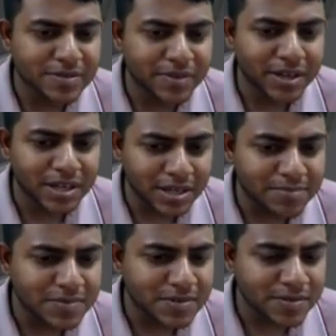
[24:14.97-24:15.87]

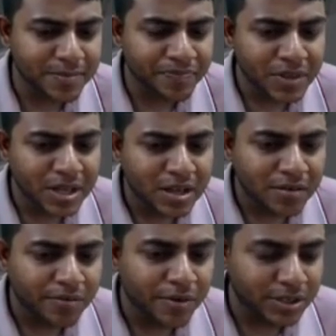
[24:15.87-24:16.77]
specific schemes
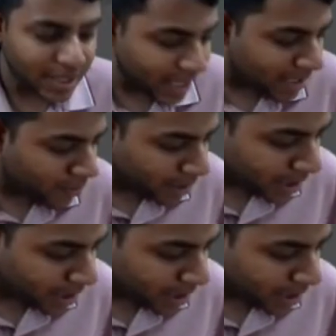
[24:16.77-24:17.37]
for the